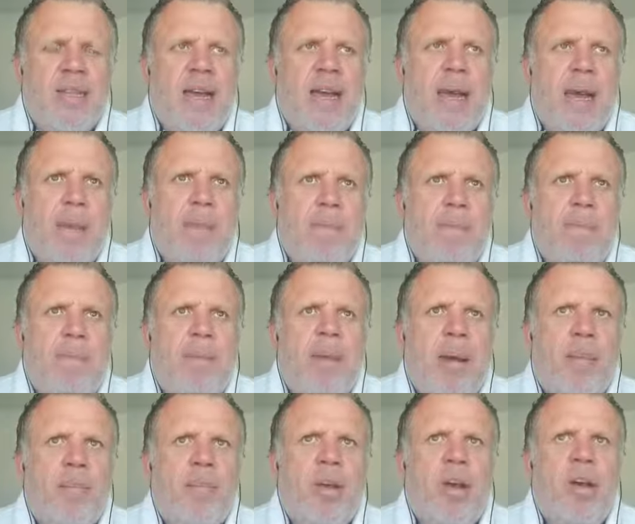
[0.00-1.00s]
and
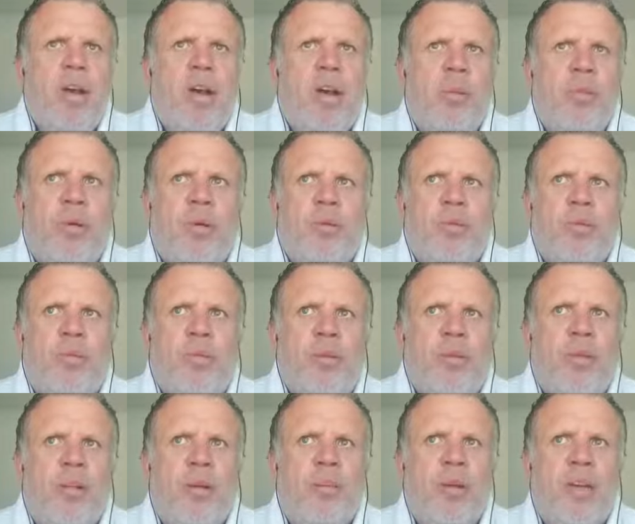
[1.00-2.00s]
put it up on a
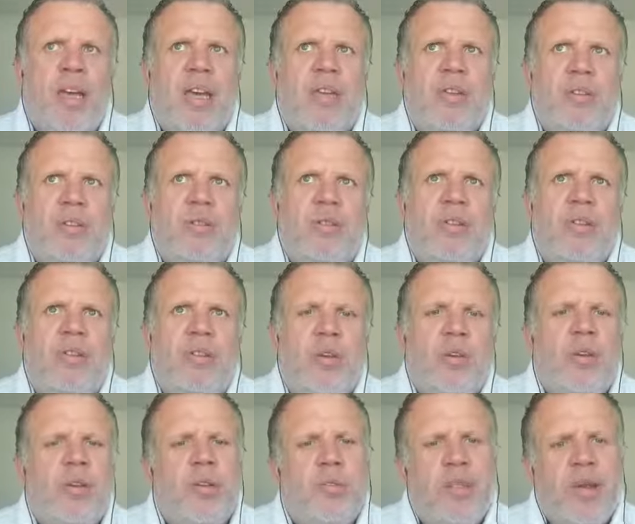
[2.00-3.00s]
wall up against all of
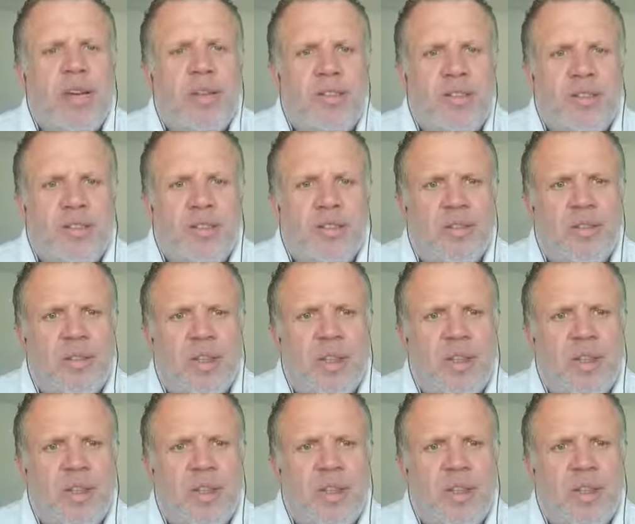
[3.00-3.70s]
your competitors,